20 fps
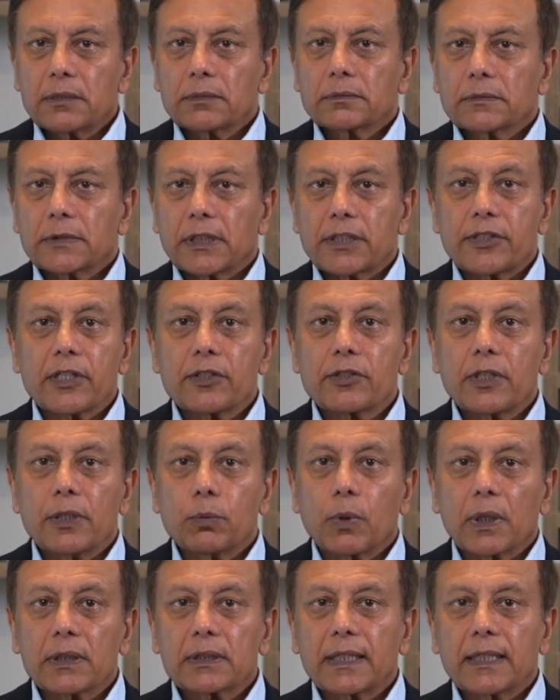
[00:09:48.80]
essentially
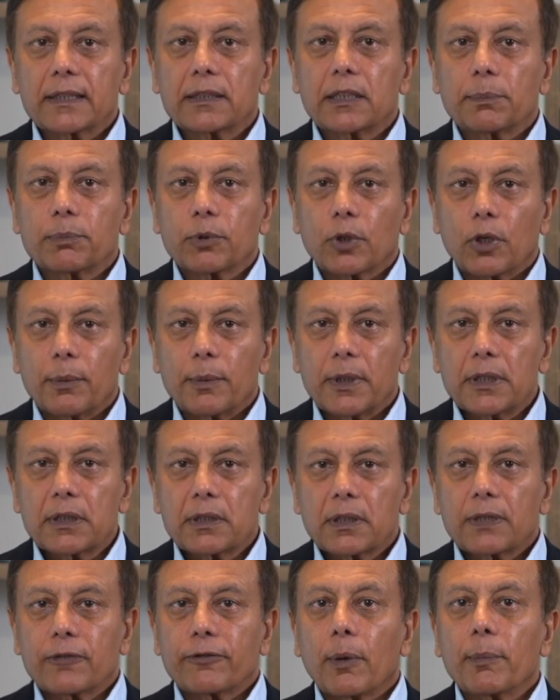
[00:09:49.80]
one-click deployment,
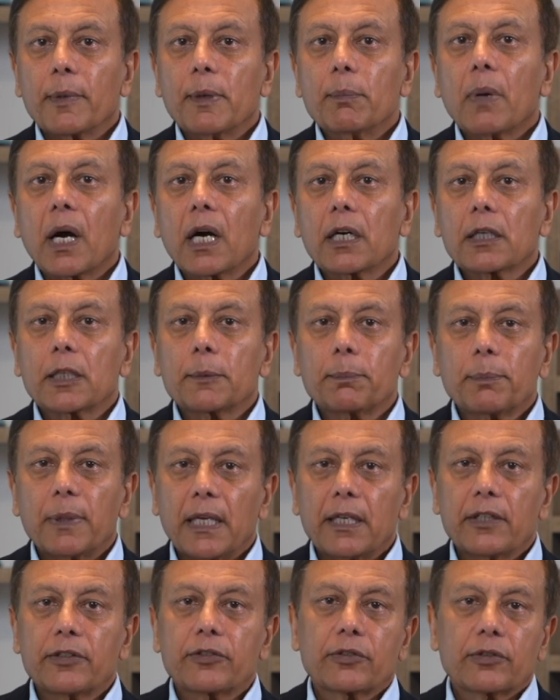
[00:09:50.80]
from a
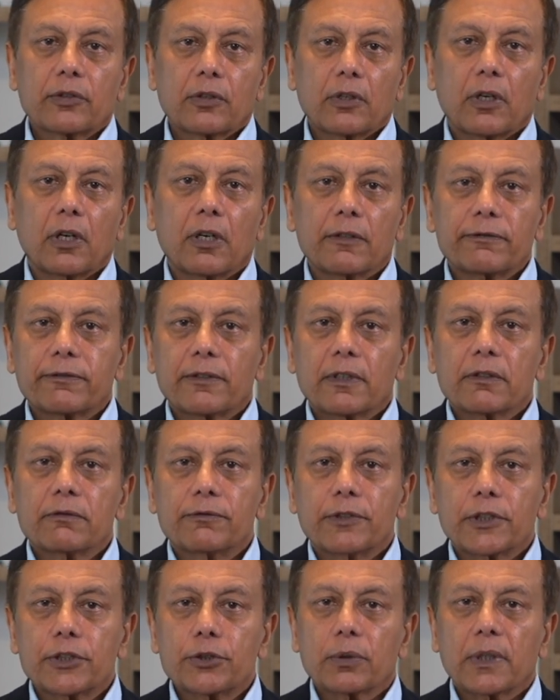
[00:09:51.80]
marketplace of
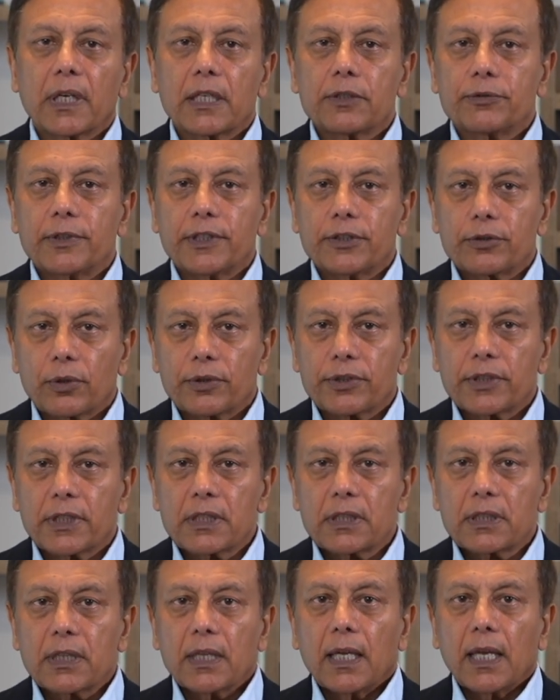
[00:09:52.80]
virtualized
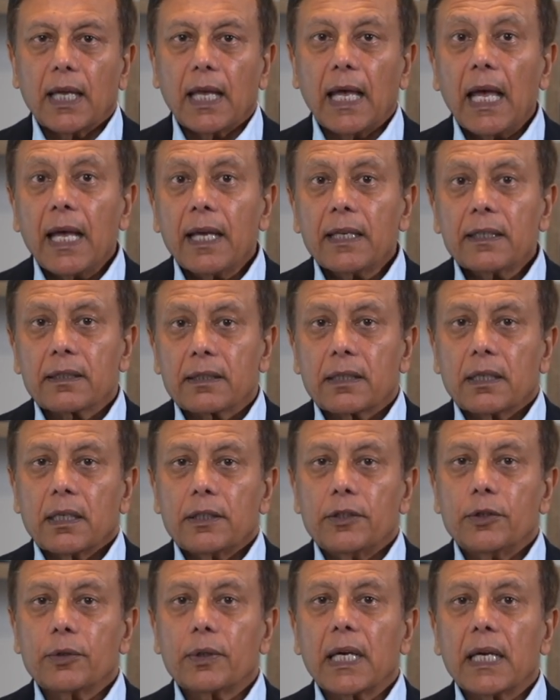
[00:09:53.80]
resources. And
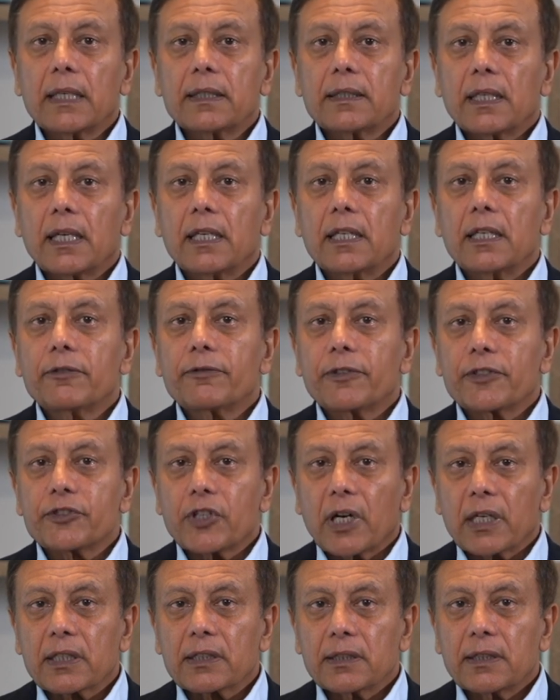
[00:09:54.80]
you get an
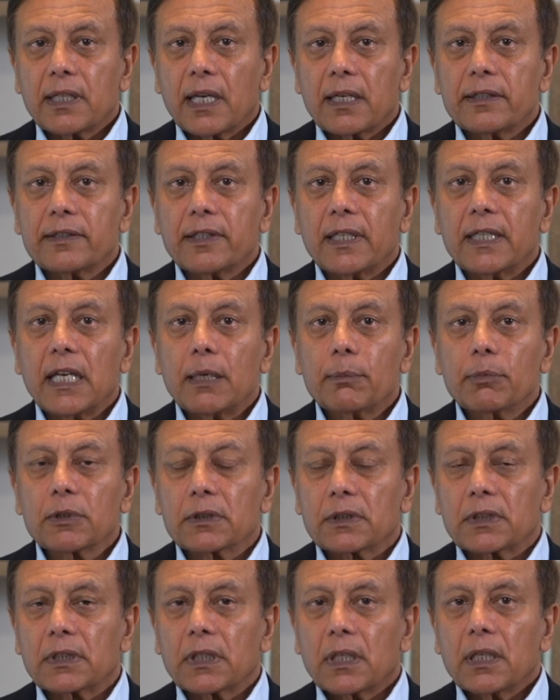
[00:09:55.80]
infrastructure that is
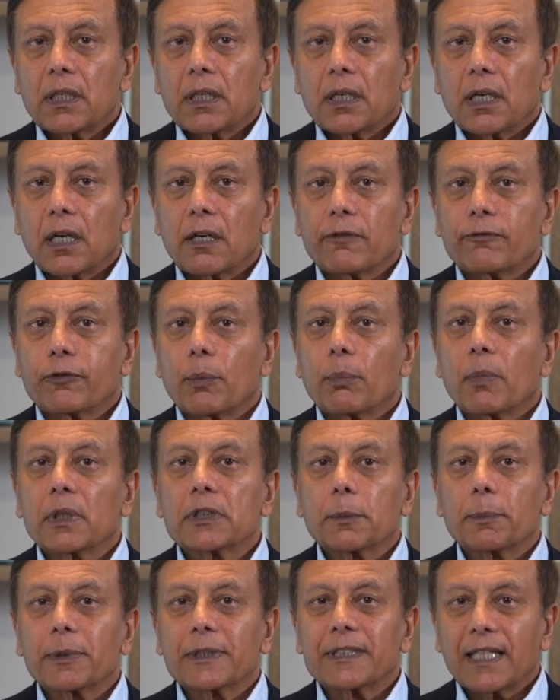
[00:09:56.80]
enabled uh, for
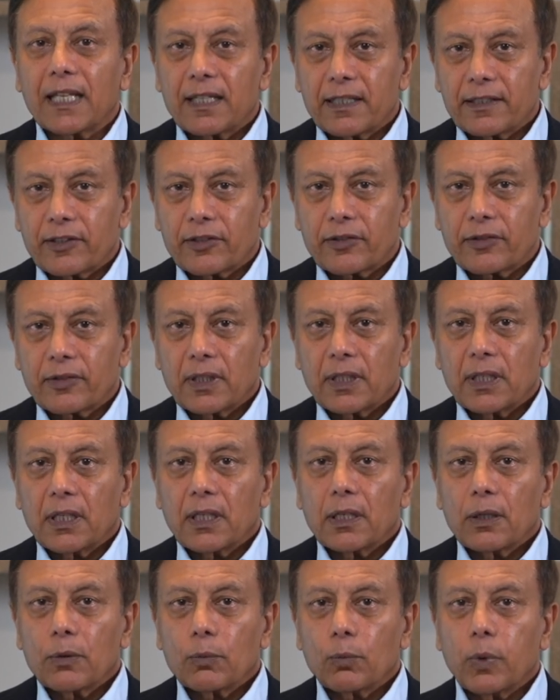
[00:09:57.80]
multiple tenants,
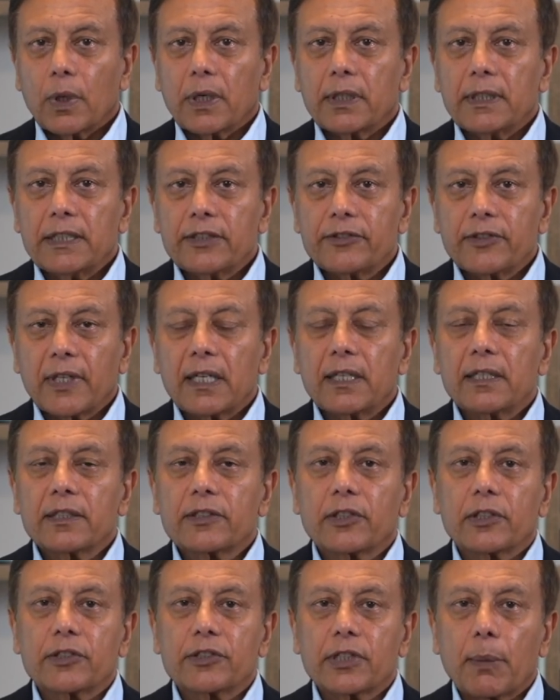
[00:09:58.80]
where these tenants
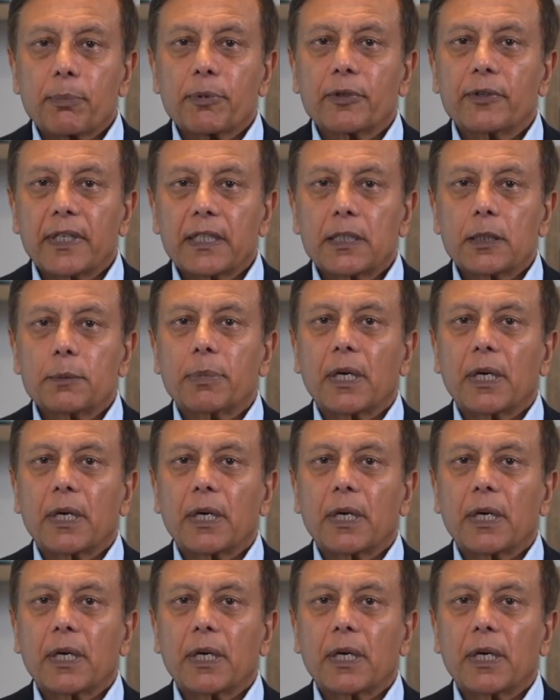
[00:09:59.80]
are separated by